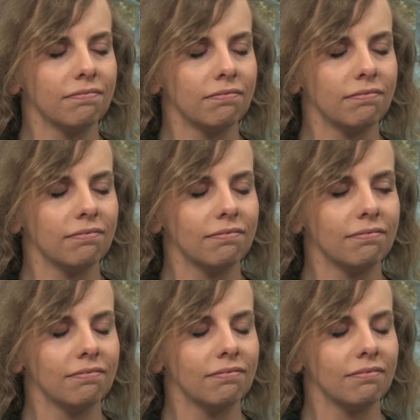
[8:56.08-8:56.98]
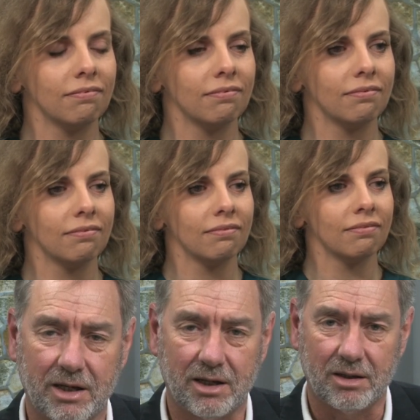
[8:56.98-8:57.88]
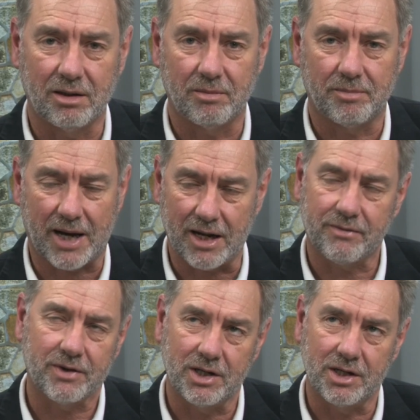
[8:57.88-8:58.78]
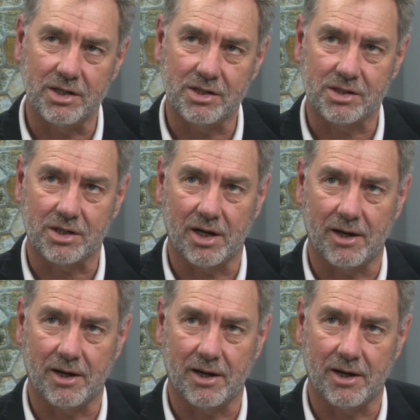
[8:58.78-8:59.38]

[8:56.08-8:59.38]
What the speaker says: Part of it is